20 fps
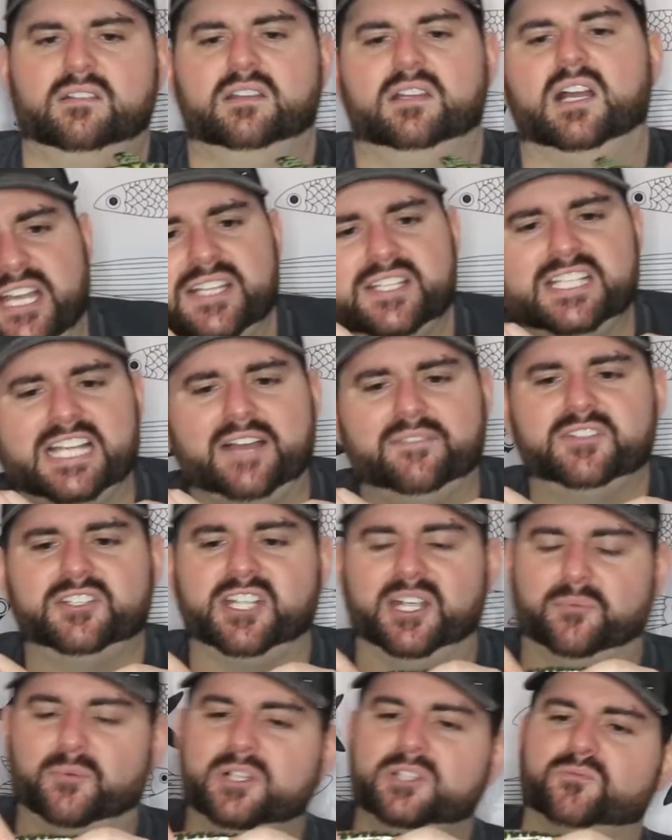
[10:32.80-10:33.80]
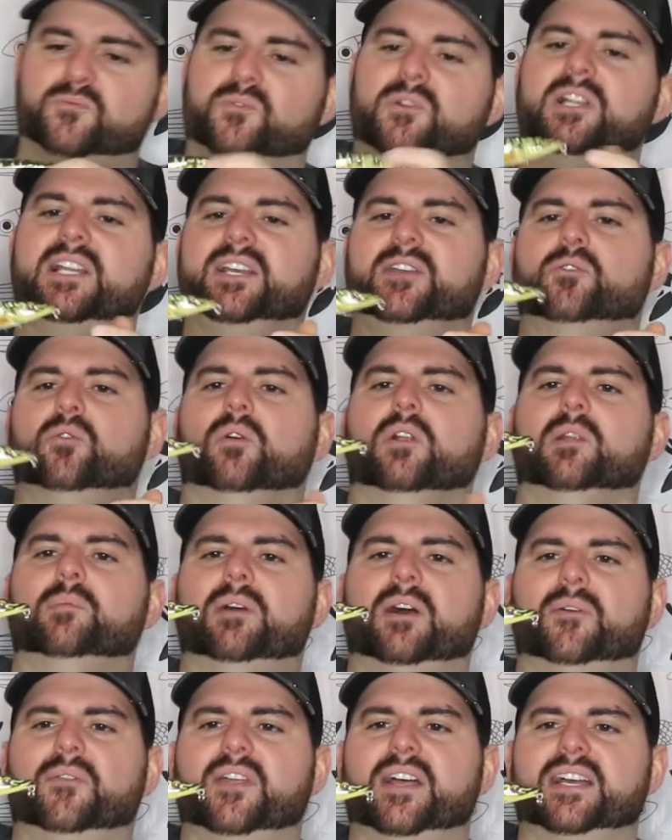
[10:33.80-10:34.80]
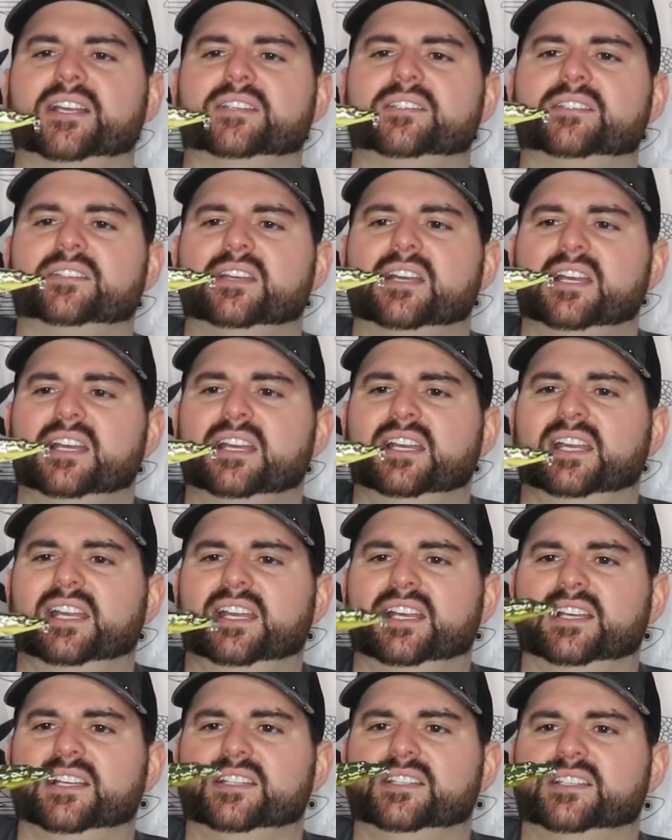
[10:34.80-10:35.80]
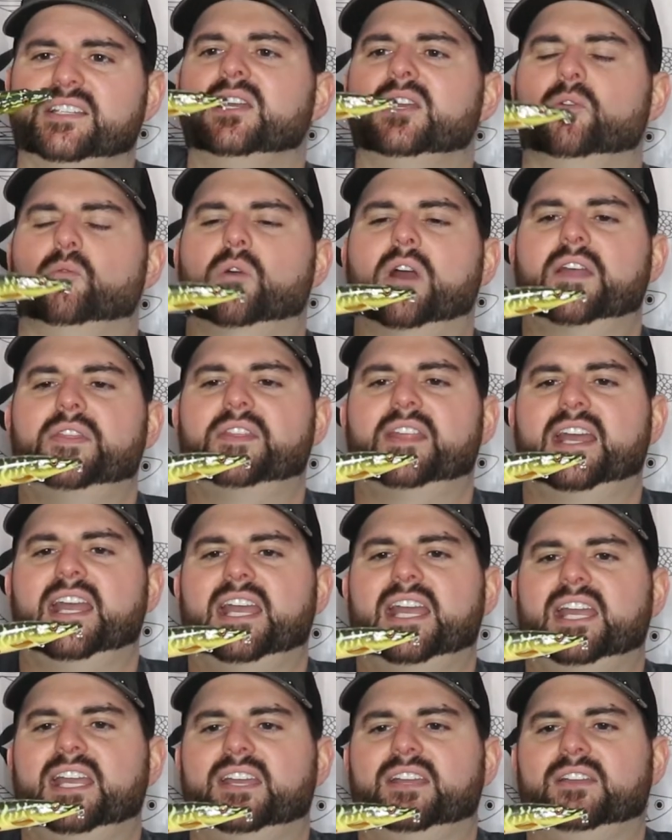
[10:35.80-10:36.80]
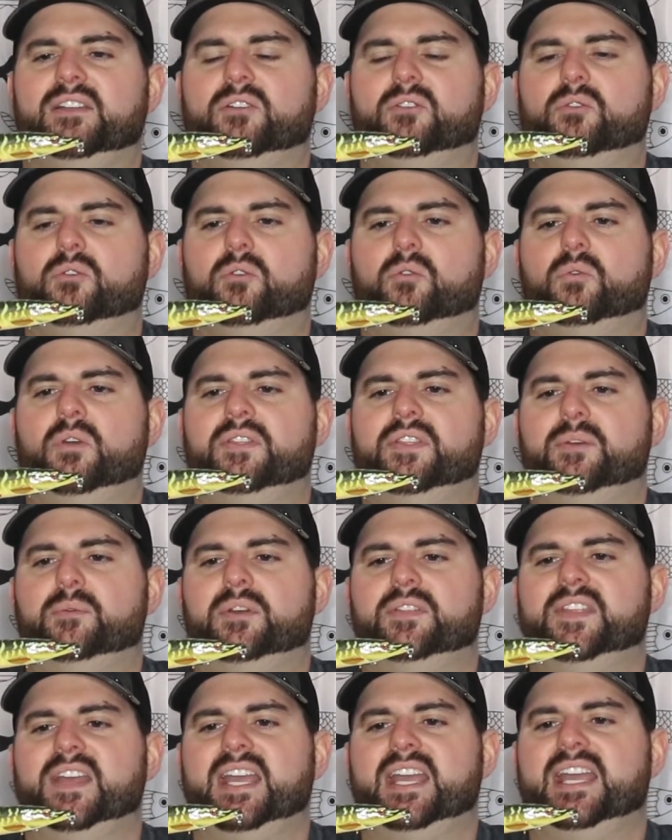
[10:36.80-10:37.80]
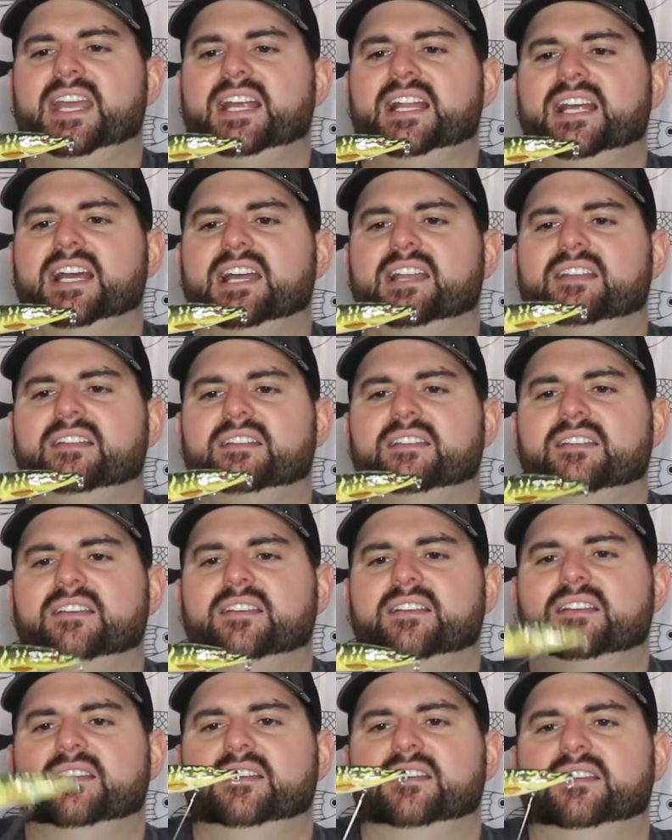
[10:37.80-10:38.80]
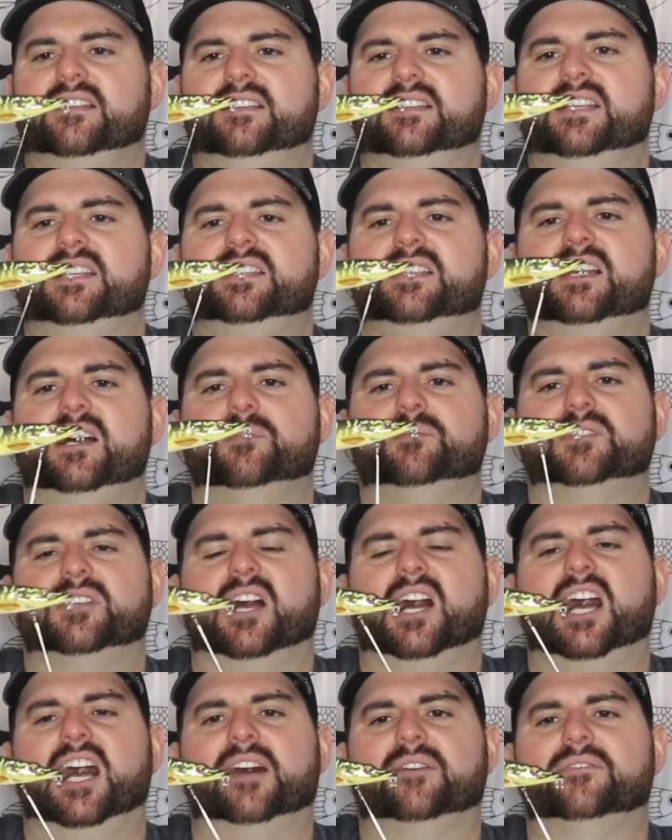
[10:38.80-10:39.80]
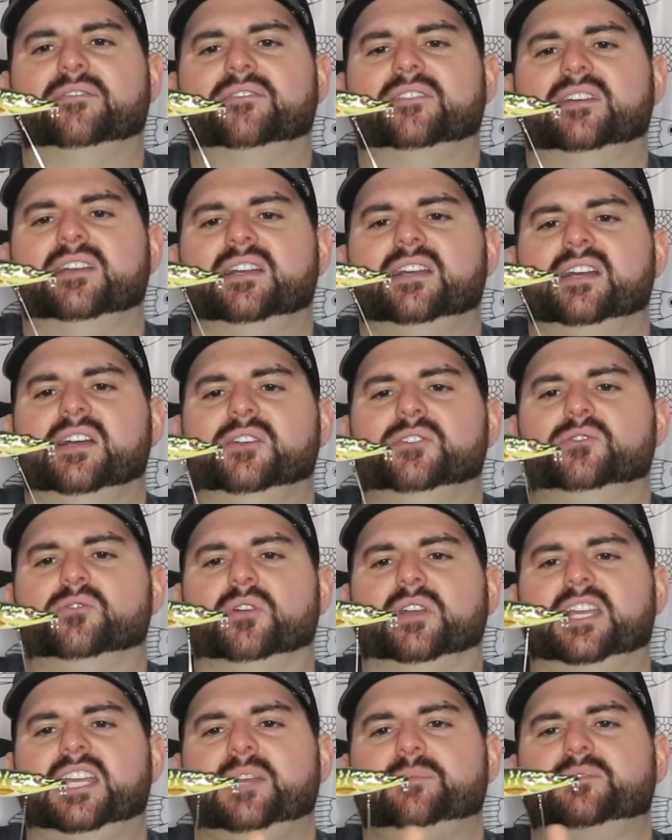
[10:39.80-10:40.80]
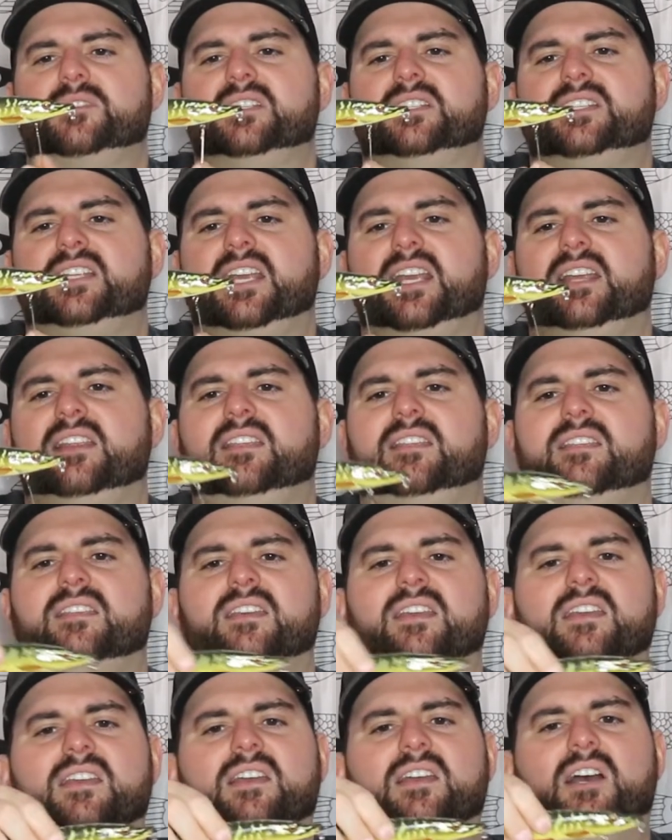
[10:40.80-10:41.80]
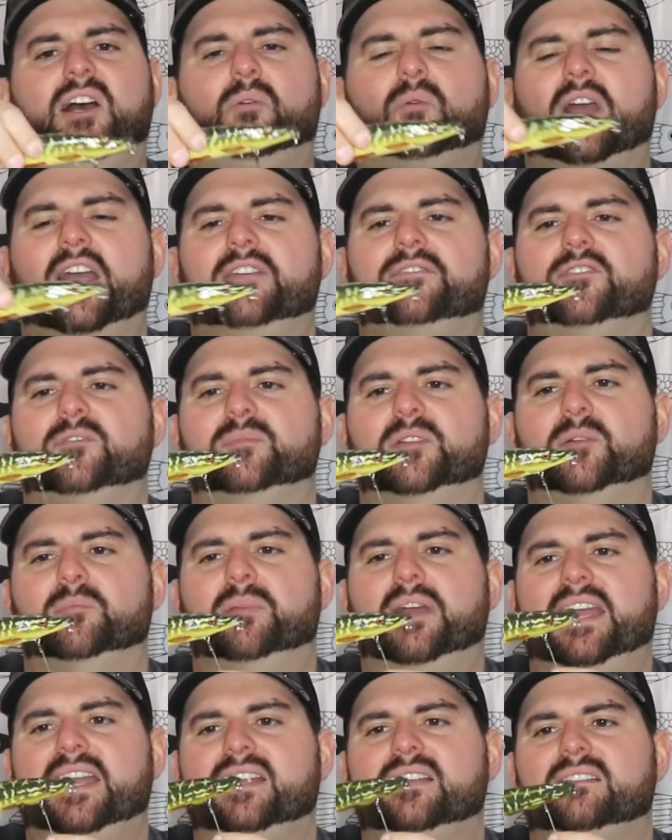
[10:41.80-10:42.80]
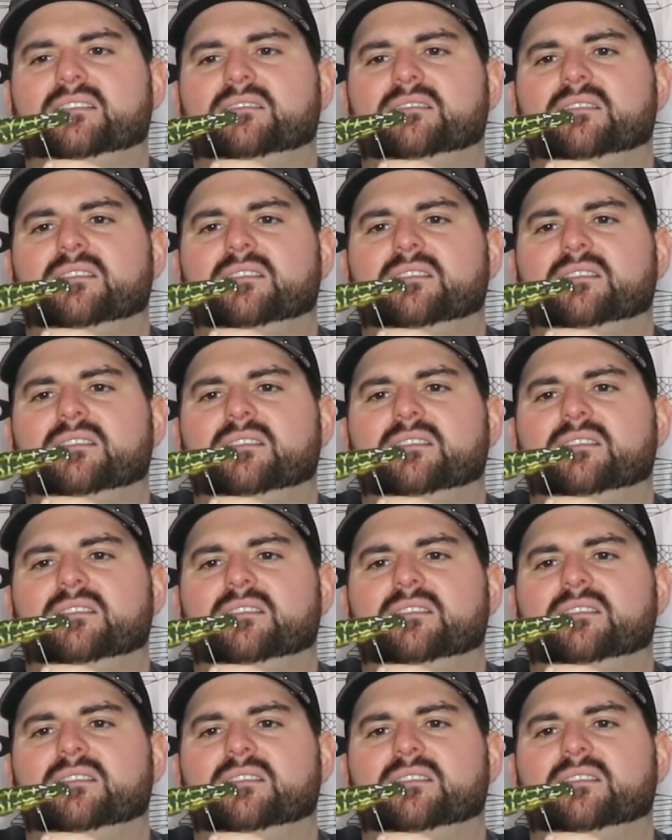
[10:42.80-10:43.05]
Yeah, Savage Gear. What's really cool about this is when they hit it, this comes off, so it keeps the teeth away from your bait.